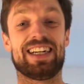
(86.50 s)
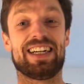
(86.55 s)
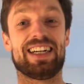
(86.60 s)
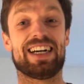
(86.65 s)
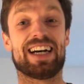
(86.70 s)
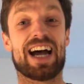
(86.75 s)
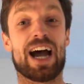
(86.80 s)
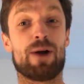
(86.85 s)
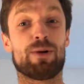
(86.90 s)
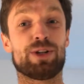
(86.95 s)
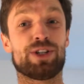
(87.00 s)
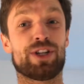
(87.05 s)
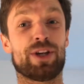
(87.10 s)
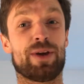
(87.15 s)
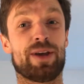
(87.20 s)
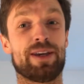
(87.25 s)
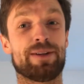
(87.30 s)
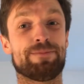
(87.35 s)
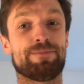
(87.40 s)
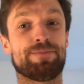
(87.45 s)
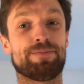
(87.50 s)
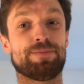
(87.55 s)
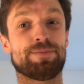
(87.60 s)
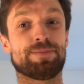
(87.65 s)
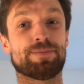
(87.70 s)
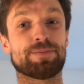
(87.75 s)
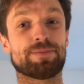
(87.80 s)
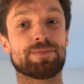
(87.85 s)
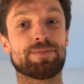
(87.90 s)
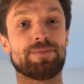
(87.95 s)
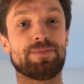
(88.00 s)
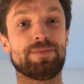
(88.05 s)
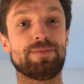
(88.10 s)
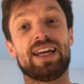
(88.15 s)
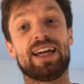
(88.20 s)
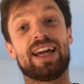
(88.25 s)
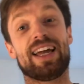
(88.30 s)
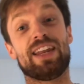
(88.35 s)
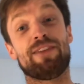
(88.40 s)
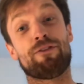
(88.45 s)
How would you do it?
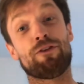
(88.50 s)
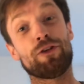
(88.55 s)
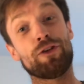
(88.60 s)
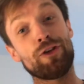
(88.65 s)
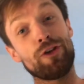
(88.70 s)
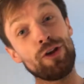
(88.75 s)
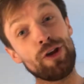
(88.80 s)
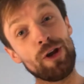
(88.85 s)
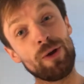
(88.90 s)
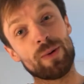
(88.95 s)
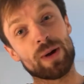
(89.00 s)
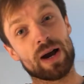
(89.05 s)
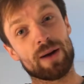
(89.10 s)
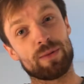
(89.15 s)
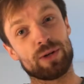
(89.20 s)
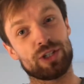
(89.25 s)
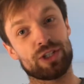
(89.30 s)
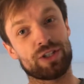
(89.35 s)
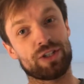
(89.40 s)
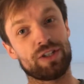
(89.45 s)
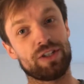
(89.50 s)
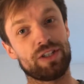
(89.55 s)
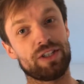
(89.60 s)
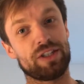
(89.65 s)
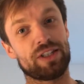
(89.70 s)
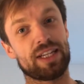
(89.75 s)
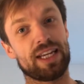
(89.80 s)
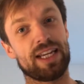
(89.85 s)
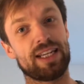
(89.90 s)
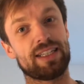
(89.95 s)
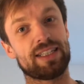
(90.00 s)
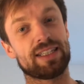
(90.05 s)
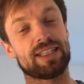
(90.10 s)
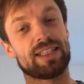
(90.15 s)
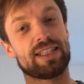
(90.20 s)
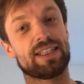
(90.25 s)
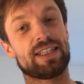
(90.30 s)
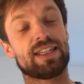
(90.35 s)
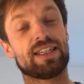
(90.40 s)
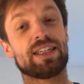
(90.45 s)
And if you knew how much you did,
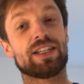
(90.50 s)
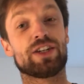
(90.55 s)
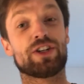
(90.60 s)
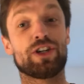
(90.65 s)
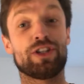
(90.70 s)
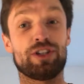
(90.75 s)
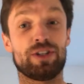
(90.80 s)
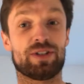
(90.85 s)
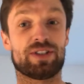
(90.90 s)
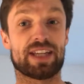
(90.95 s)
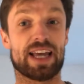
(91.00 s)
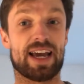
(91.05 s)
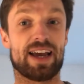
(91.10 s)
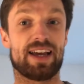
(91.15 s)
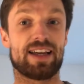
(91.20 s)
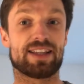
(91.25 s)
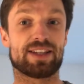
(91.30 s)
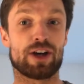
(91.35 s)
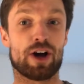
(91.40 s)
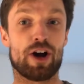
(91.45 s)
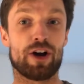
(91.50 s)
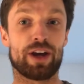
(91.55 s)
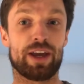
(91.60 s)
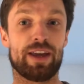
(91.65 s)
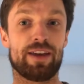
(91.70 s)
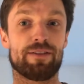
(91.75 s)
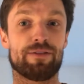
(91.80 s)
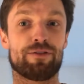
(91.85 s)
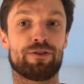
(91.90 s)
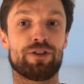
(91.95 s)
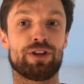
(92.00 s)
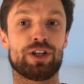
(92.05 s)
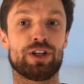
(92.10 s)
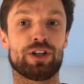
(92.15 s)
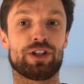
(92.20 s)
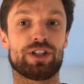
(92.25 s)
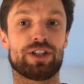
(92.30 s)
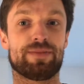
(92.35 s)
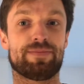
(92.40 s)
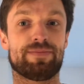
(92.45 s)
could you set a target for
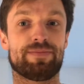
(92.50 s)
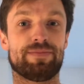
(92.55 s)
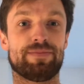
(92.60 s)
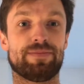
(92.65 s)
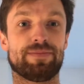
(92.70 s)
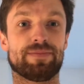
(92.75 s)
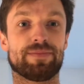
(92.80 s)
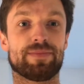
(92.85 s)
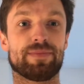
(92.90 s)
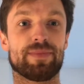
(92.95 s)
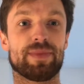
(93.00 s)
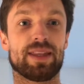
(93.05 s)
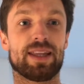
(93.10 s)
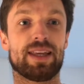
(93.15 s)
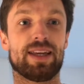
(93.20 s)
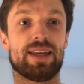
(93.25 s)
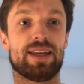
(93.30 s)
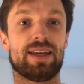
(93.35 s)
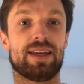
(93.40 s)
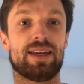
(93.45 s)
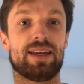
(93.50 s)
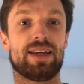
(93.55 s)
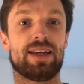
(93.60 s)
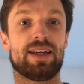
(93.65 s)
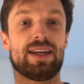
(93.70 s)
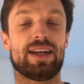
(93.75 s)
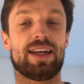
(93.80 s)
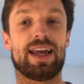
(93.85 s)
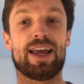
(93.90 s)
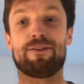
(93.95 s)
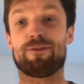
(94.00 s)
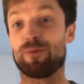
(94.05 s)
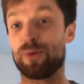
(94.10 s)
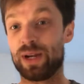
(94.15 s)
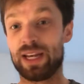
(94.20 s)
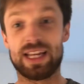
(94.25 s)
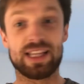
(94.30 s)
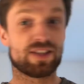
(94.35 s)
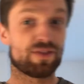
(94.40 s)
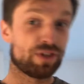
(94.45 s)
reduction? If we
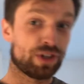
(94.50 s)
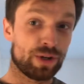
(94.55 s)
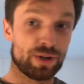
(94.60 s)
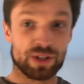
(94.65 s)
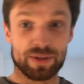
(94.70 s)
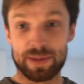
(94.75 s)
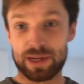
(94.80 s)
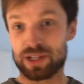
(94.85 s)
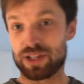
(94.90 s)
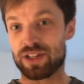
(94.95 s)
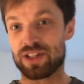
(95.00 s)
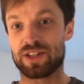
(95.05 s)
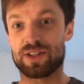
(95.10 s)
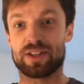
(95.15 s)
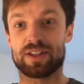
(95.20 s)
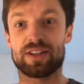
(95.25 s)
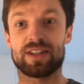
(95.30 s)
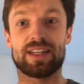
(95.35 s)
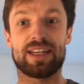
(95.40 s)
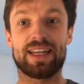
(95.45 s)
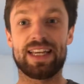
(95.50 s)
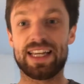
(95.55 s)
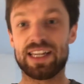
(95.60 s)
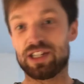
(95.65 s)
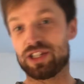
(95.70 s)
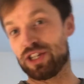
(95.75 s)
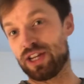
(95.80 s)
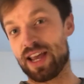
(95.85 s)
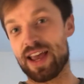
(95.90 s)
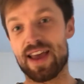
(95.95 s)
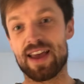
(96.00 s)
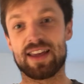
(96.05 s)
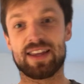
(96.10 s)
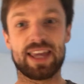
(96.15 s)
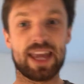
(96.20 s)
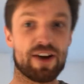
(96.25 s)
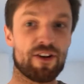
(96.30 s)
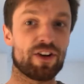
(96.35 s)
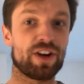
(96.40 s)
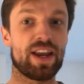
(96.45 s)
need to reduce emissions each year,
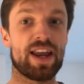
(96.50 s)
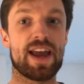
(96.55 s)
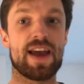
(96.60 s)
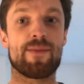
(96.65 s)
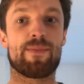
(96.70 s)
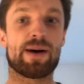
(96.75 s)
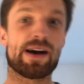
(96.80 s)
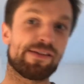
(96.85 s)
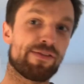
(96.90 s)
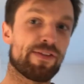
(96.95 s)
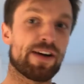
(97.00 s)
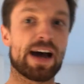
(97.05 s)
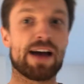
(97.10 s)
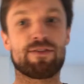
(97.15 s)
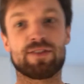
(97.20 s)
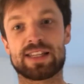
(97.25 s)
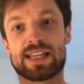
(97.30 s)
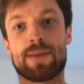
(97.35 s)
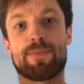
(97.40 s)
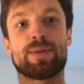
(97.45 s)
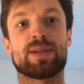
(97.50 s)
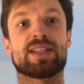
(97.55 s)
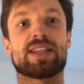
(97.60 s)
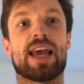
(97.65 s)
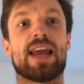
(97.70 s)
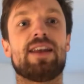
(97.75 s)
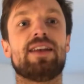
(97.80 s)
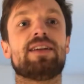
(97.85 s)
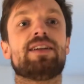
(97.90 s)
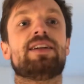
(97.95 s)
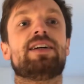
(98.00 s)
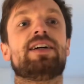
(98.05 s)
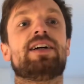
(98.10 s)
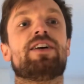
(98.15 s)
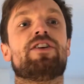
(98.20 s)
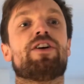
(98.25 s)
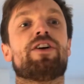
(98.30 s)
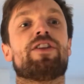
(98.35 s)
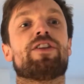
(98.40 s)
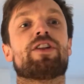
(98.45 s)
year on year, by 5 or 10%
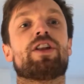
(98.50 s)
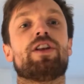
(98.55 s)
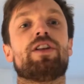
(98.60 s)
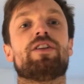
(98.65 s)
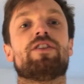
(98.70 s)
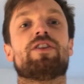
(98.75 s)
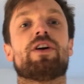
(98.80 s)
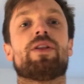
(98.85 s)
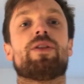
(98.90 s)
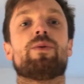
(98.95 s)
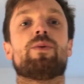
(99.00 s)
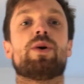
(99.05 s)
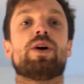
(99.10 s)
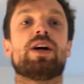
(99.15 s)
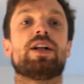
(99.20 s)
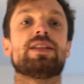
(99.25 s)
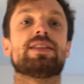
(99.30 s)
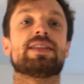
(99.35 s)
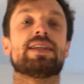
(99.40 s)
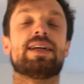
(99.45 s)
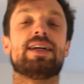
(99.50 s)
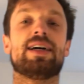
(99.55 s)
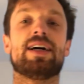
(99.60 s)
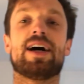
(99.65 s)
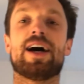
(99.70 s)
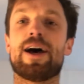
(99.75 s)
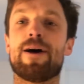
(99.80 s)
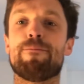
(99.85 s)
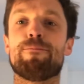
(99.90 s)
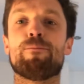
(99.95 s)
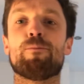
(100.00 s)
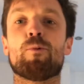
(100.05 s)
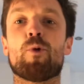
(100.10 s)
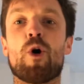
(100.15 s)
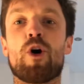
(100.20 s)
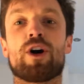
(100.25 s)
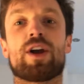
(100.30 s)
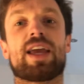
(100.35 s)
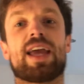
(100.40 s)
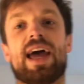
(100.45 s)
around the world,
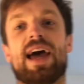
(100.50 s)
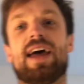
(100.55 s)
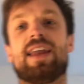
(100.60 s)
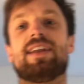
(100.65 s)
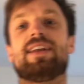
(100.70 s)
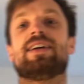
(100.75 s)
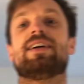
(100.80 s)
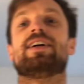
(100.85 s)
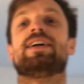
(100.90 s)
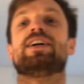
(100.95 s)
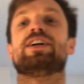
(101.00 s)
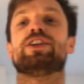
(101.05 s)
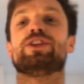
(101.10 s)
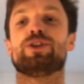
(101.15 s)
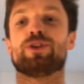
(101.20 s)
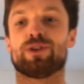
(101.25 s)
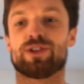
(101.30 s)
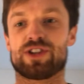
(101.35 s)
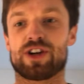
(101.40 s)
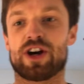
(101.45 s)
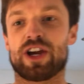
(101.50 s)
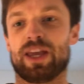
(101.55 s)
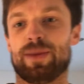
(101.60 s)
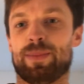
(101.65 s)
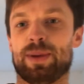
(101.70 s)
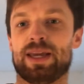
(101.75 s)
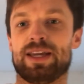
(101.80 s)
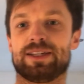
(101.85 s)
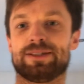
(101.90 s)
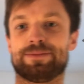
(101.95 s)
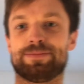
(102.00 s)
what can your target be?